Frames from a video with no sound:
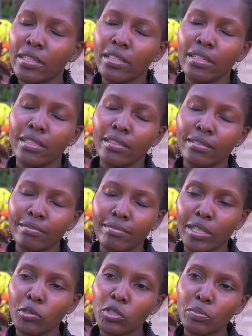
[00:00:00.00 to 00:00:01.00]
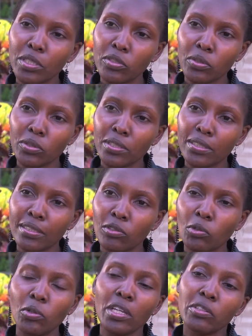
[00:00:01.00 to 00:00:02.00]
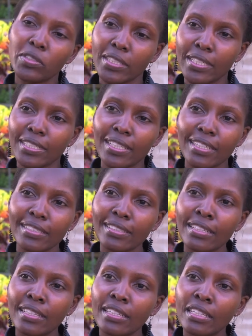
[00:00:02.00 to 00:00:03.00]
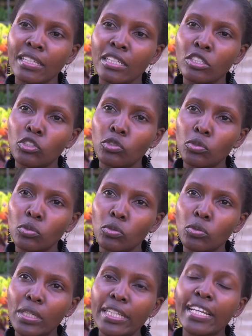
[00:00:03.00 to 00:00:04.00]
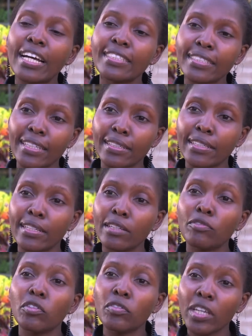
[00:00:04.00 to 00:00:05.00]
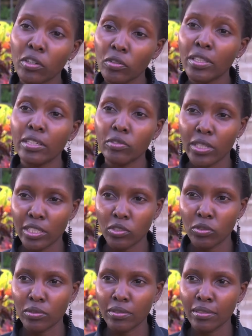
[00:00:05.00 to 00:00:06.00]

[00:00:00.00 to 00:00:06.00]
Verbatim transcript: the hospitals or health centers to enhance the level of health education.